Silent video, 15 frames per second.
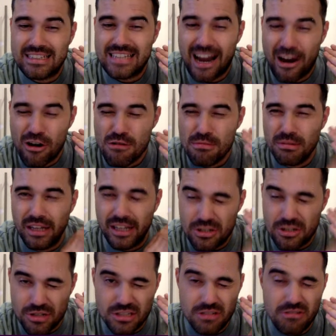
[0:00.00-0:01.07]
Terrible
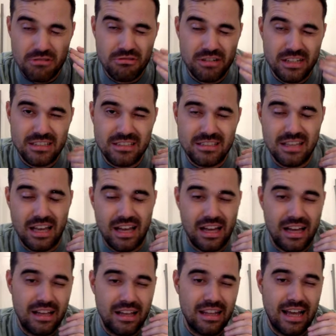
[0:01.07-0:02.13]
injury to Lloris
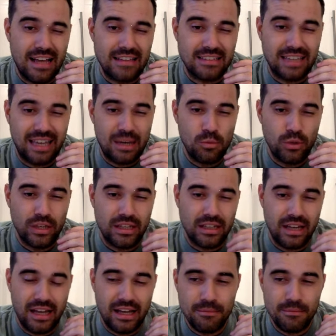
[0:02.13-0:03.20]
last game week
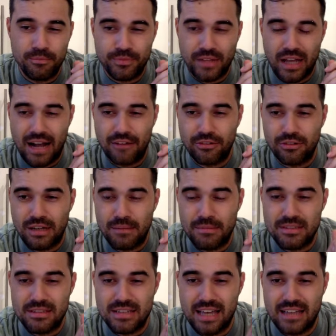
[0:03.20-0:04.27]
after that
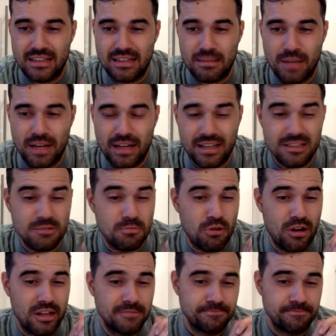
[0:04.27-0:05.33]
mistake that he made against
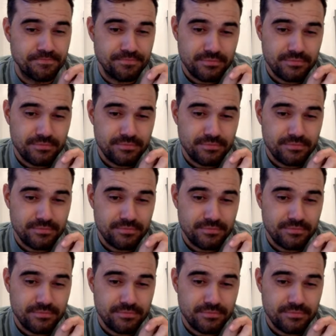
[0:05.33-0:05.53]
Brighton.